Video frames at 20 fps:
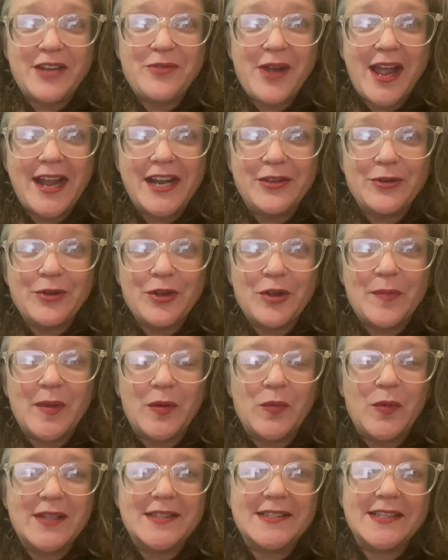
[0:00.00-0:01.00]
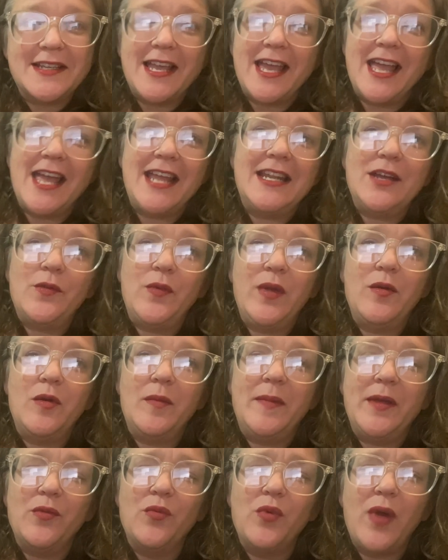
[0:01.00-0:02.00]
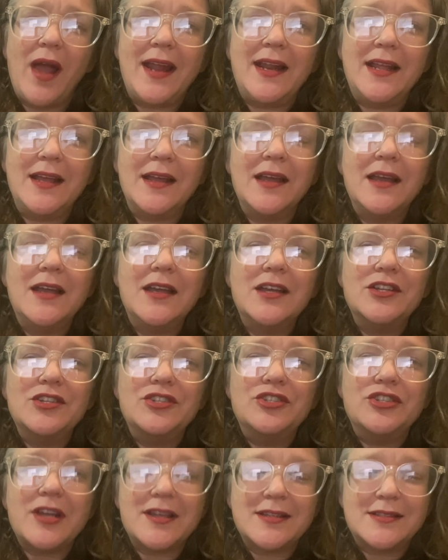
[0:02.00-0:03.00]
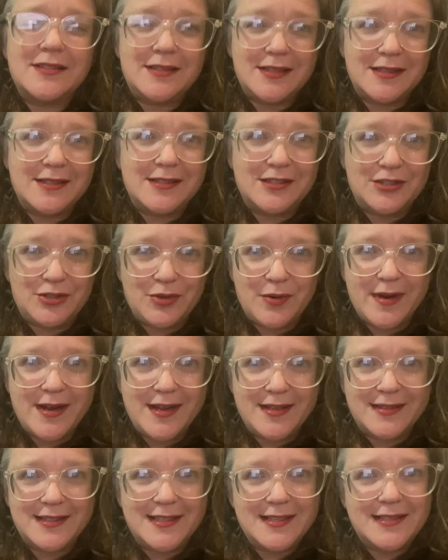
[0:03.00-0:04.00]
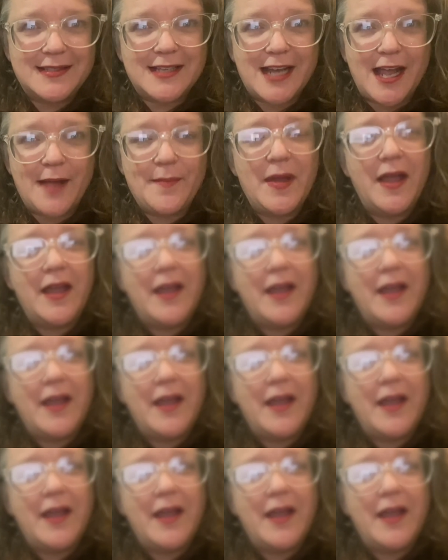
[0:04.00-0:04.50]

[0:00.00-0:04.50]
Writing Group, and once again, we will be writing justice stories. This time,